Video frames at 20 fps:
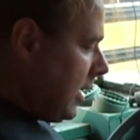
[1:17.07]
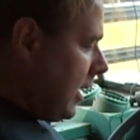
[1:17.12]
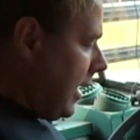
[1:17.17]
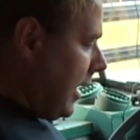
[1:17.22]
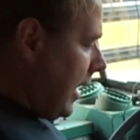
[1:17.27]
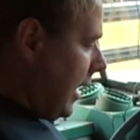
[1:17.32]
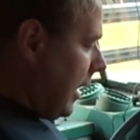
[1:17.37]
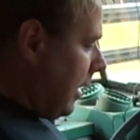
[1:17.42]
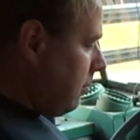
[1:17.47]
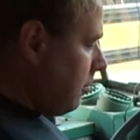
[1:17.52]

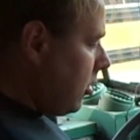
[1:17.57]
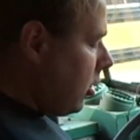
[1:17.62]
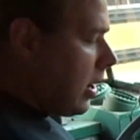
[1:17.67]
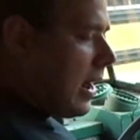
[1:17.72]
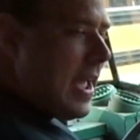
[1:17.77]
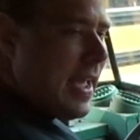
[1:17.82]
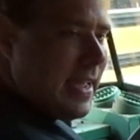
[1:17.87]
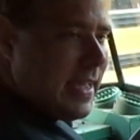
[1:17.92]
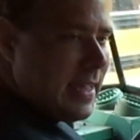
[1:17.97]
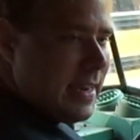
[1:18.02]
and I'm
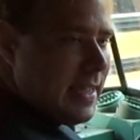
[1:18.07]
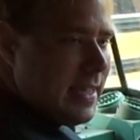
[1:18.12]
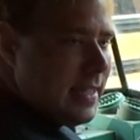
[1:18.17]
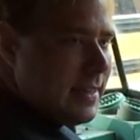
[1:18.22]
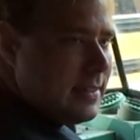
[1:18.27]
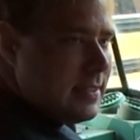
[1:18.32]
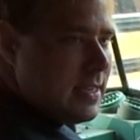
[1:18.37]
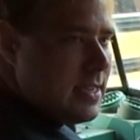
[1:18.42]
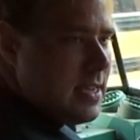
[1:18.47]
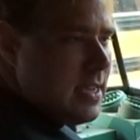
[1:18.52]
cranking
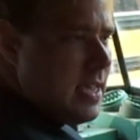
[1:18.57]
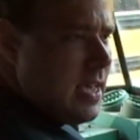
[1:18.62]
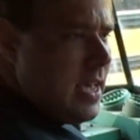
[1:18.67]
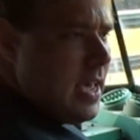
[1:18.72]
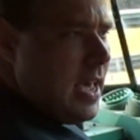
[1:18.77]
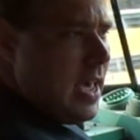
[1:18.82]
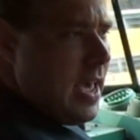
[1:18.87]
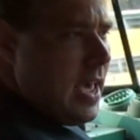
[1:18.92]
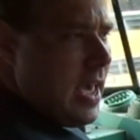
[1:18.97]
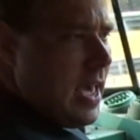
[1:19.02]
it,
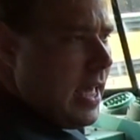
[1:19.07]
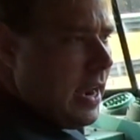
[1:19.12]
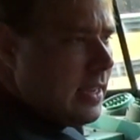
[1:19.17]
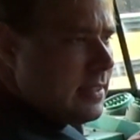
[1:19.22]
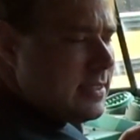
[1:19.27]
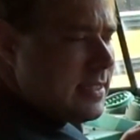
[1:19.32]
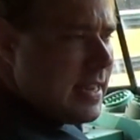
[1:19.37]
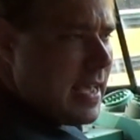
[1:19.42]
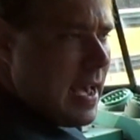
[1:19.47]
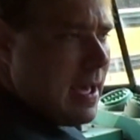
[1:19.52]
and
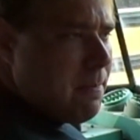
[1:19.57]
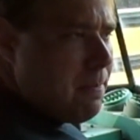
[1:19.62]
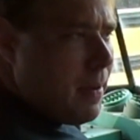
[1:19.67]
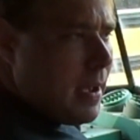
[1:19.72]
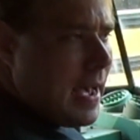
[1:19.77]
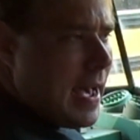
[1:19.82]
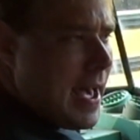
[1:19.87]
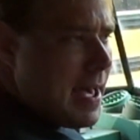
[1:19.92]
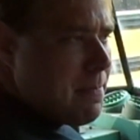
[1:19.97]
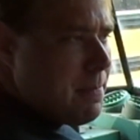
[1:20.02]
it's not
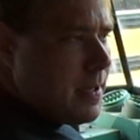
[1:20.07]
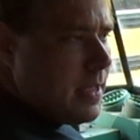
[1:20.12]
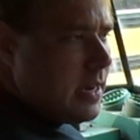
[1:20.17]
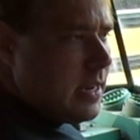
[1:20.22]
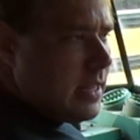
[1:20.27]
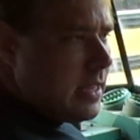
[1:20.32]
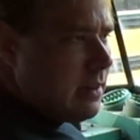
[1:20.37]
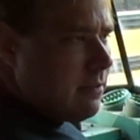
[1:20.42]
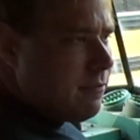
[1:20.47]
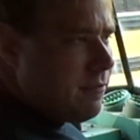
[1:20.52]
popping, and
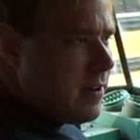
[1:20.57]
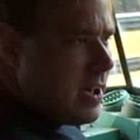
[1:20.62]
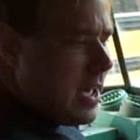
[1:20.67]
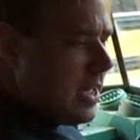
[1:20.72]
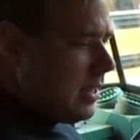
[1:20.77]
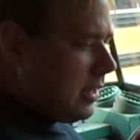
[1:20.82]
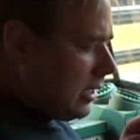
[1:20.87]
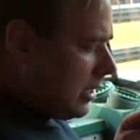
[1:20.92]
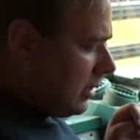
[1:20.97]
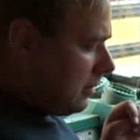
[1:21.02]
then
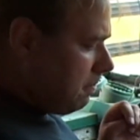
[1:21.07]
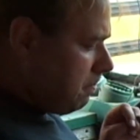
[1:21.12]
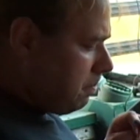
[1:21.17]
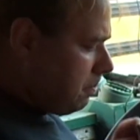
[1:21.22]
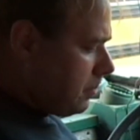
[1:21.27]
finally,